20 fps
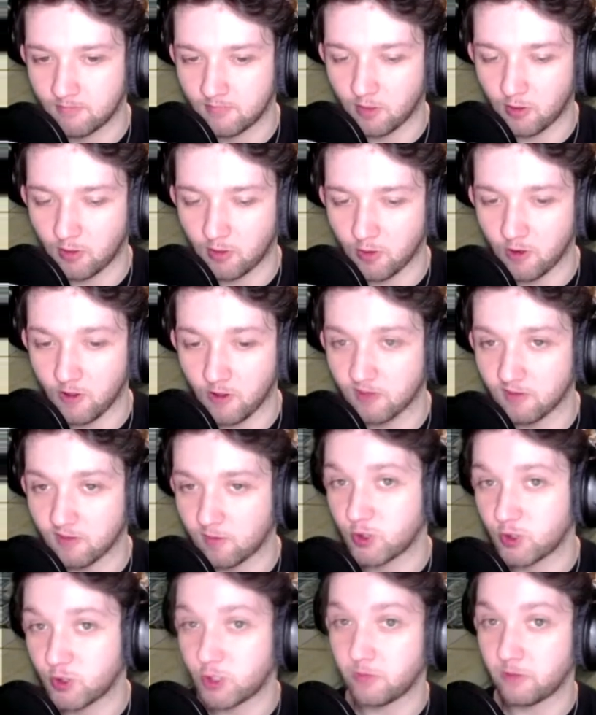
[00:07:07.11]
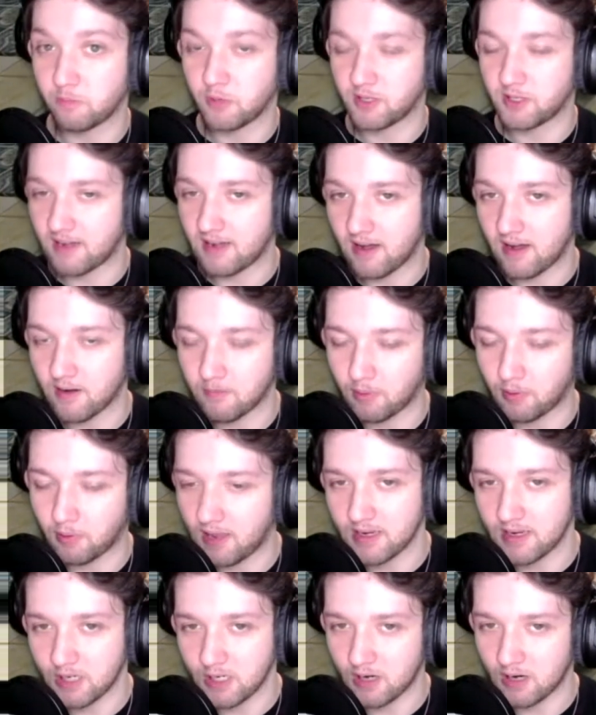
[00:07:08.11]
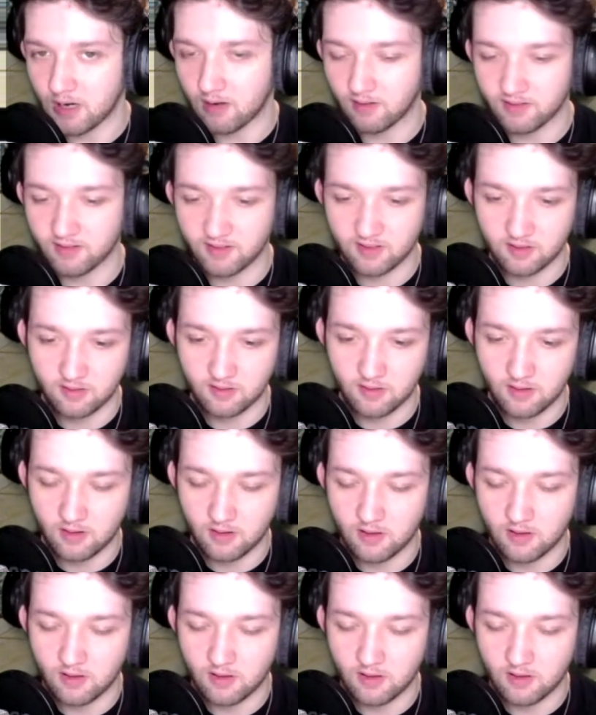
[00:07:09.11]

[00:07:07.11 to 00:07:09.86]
It's not one of those ones you can put down and play in your house.